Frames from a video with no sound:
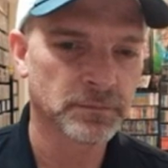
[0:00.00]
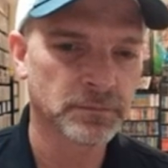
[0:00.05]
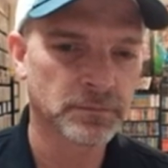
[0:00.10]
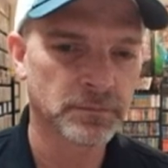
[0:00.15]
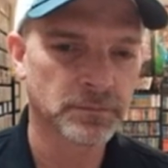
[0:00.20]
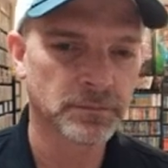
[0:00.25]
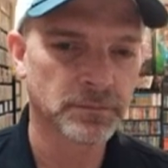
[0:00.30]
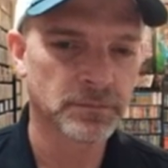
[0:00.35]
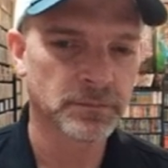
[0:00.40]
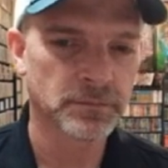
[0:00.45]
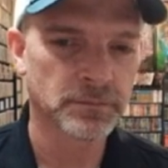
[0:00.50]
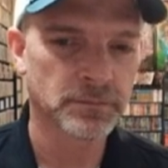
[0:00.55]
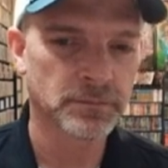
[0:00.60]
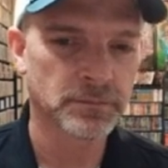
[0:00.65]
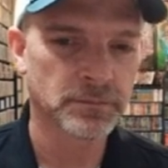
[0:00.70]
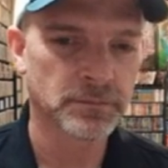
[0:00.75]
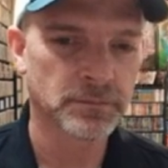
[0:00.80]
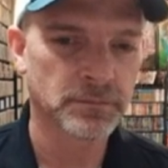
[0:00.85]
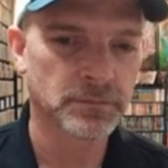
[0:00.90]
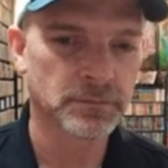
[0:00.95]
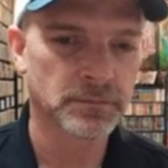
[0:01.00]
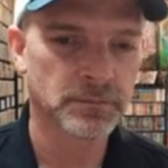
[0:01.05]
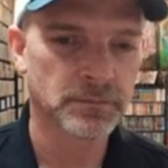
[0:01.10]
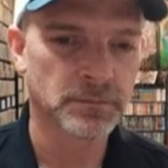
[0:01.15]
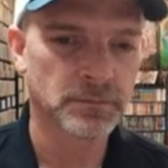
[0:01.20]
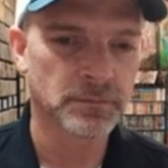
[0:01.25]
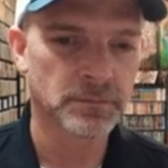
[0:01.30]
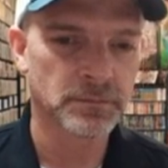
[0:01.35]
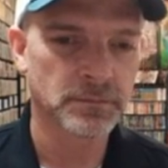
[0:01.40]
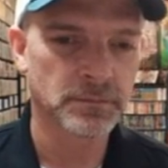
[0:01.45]

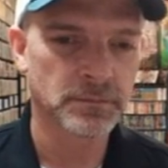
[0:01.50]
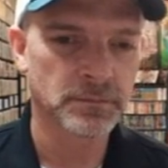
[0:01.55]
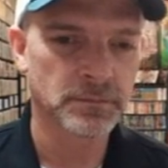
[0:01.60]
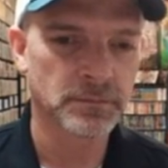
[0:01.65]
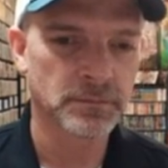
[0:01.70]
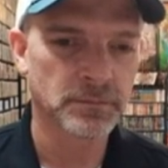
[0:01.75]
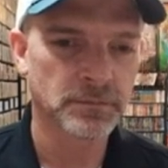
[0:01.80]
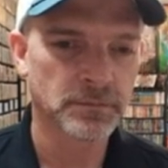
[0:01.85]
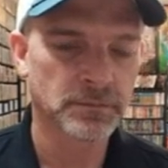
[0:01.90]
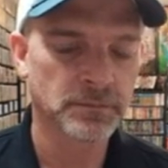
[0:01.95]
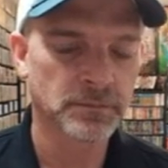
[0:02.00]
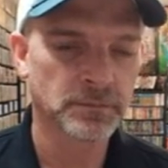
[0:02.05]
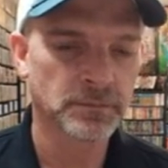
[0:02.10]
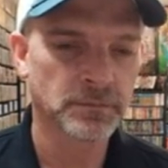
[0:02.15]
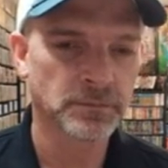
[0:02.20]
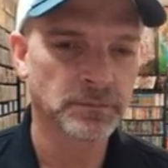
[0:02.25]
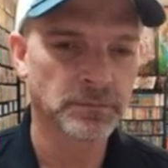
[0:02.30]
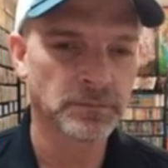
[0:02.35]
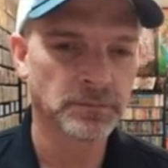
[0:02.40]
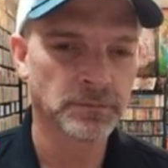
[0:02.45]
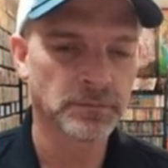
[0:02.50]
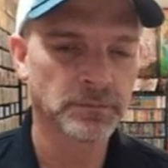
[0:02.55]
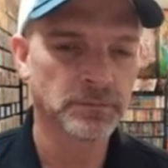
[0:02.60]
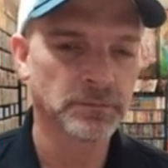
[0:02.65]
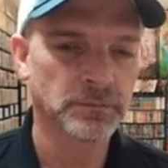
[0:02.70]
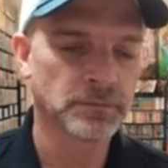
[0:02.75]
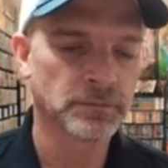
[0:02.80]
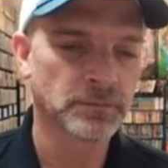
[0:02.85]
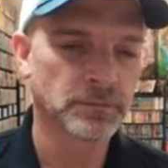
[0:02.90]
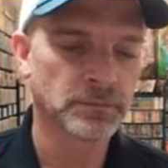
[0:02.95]

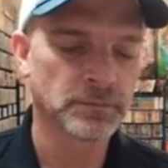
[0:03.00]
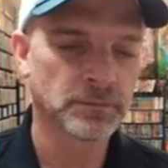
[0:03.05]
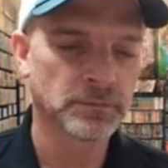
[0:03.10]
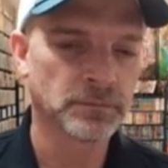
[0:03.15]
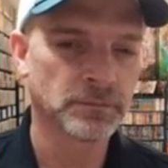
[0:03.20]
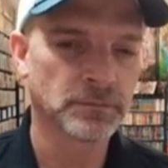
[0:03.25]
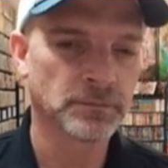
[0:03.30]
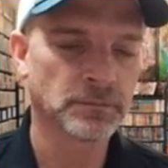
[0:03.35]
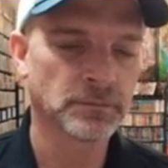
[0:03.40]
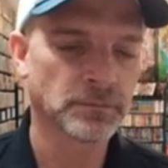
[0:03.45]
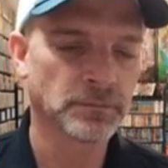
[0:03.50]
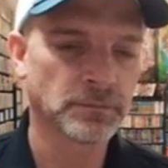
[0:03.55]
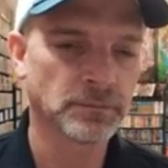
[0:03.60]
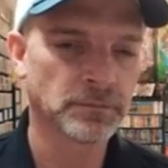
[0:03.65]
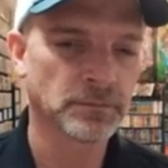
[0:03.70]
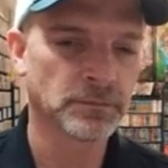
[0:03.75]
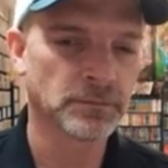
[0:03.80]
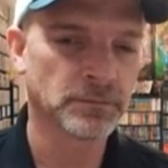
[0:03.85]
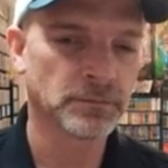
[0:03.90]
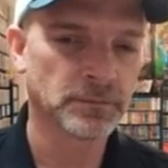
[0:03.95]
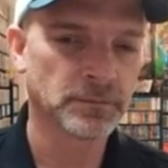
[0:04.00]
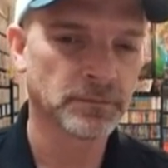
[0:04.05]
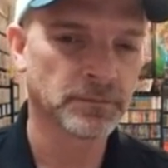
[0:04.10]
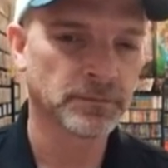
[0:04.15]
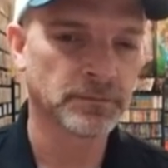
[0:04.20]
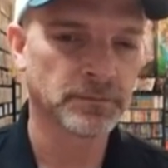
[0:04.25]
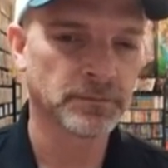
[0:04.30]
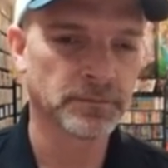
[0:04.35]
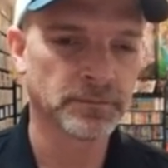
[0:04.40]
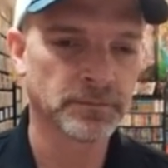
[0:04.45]

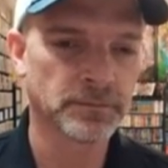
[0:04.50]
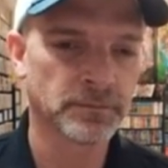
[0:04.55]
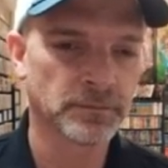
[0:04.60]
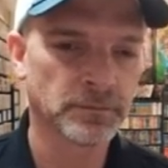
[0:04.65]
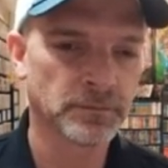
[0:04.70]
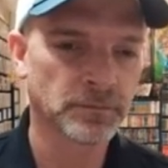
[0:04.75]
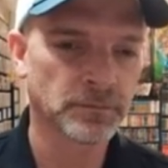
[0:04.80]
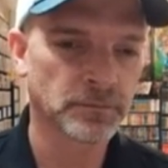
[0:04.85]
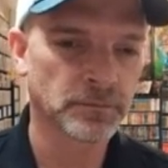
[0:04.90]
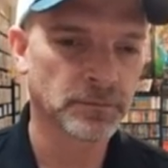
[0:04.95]
No words are spoken by the person on screen.